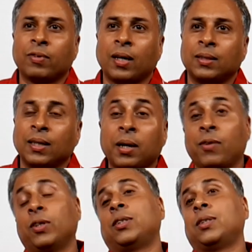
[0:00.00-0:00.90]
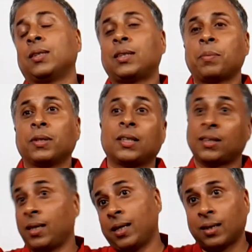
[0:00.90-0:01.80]
I see, and he was surprised. I
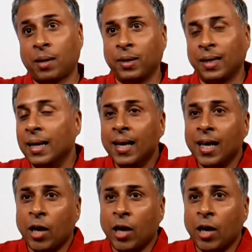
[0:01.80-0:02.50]
said, "Yeah, I mean,